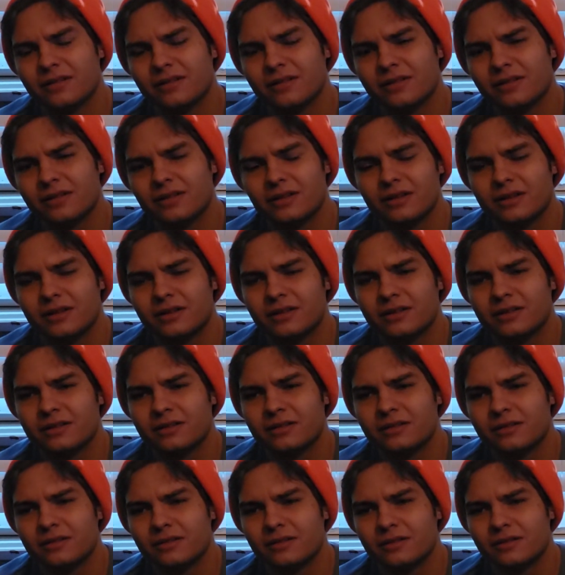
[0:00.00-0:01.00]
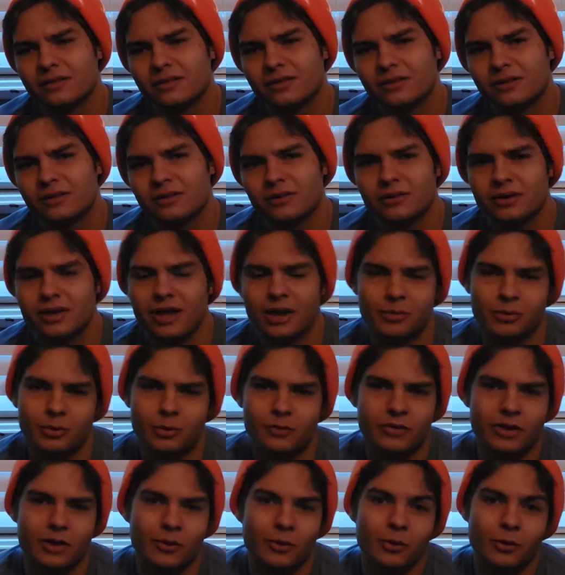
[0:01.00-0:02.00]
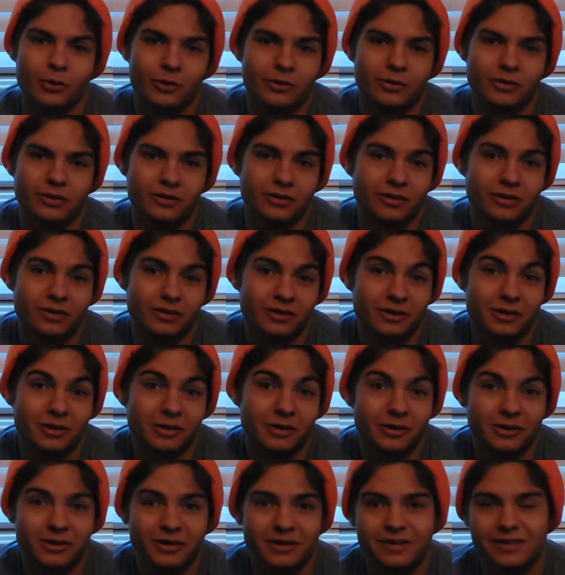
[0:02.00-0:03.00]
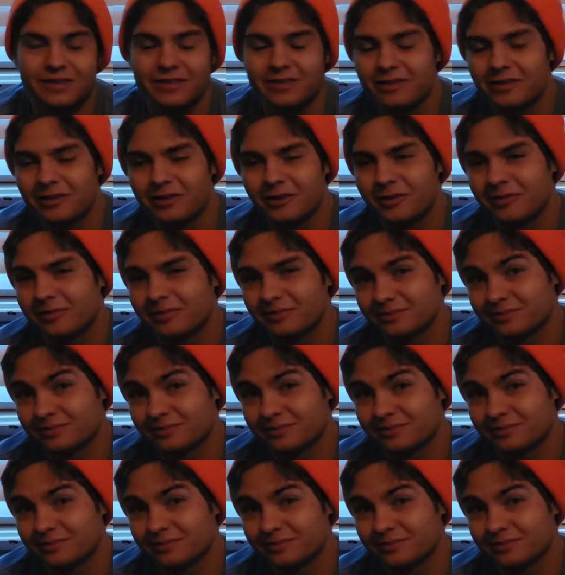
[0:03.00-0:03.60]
Then again, can't prove that words exist either, so.